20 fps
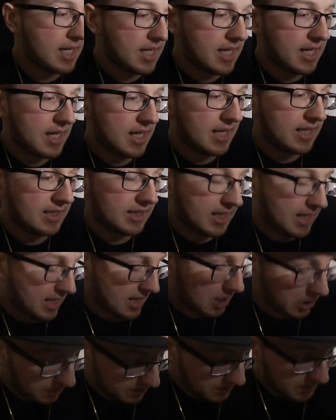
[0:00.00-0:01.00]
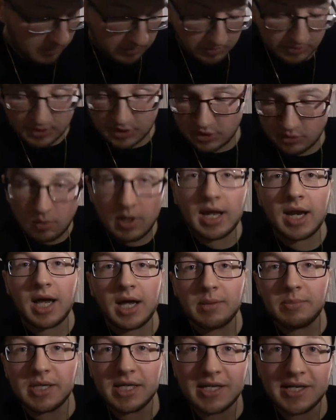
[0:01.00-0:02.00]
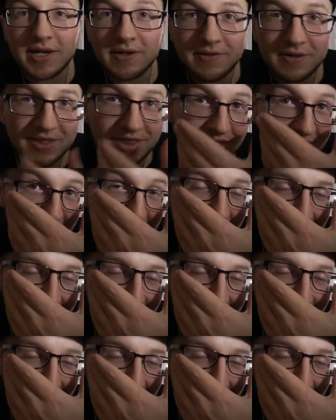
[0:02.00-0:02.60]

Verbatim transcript: and got other people's sweat on me and everything.